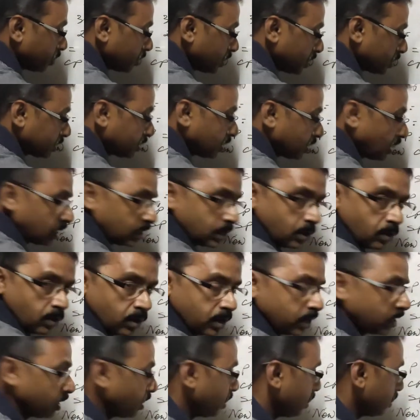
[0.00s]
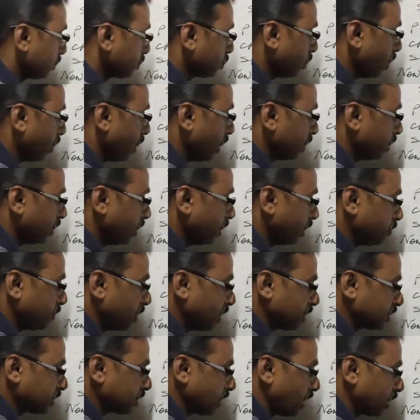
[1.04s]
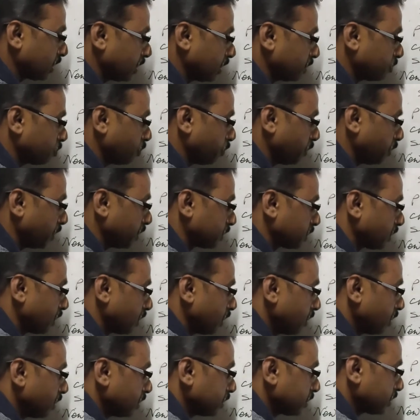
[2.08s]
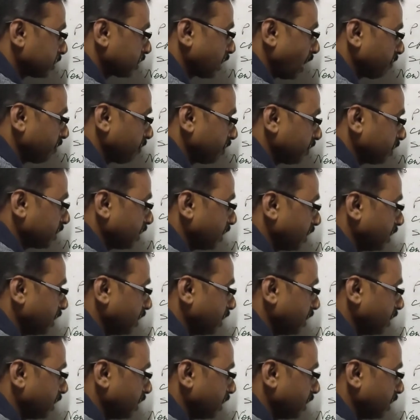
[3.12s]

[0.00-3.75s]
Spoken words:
it is 30 only. So 100 minus 30 is rupees 70